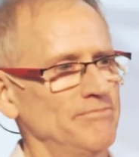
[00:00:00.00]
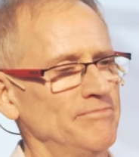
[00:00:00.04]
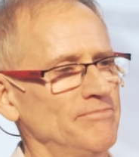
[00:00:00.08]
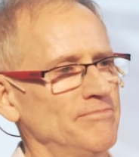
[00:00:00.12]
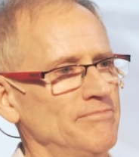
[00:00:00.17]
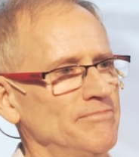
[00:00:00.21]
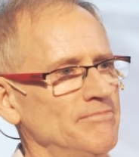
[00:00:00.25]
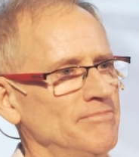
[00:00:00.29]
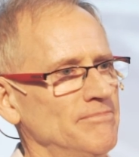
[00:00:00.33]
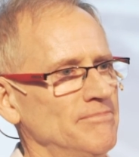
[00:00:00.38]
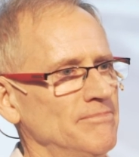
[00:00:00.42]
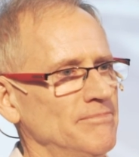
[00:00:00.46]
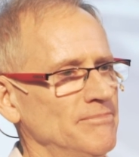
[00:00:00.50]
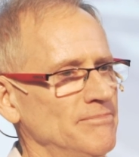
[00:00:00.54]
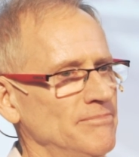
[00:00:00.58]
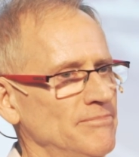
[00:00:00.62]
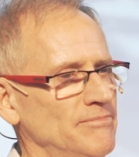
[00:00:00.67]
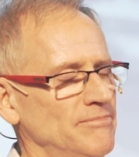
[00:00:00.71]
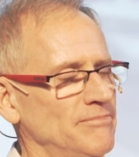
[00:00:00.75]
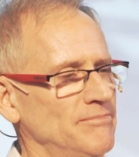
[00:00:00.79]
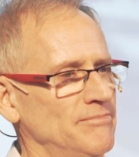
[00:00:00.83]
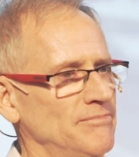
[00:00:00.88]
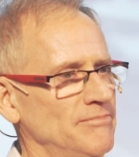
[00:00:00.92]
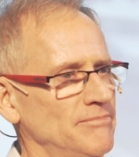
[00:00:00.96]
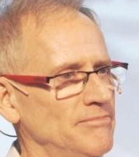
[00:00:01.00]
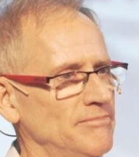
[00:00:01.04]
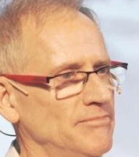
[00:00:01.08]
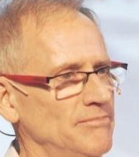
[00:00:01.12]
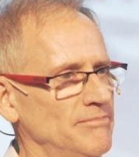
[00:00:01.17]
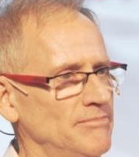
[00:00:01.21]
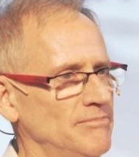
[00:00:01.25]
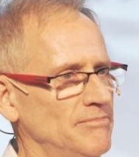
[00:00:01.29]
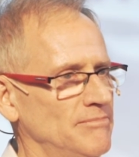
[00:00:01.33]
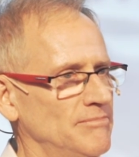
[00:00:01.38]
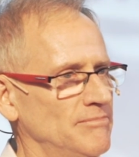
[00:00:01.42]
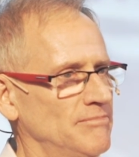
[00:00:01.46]

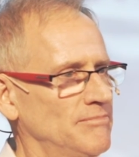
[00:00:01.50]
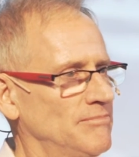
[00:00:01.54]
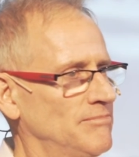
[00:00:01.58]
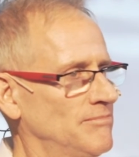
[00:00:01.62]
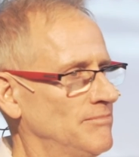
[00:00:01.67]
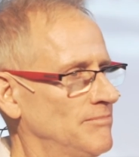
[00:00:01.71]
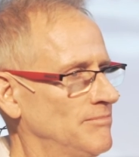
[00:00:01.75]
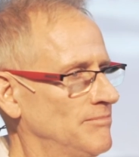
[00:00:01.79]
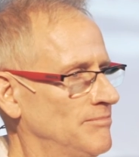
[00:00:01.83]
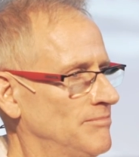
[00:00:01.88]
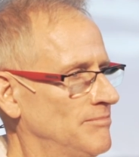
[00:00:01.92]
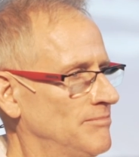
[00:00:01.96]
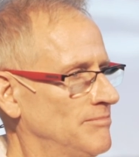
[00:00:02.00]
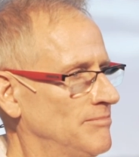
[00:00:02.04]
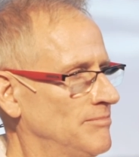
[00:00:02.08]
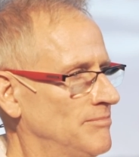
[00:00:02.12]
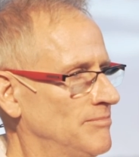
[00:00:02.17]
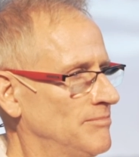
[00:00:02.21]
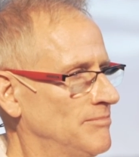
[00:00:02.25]
(silence)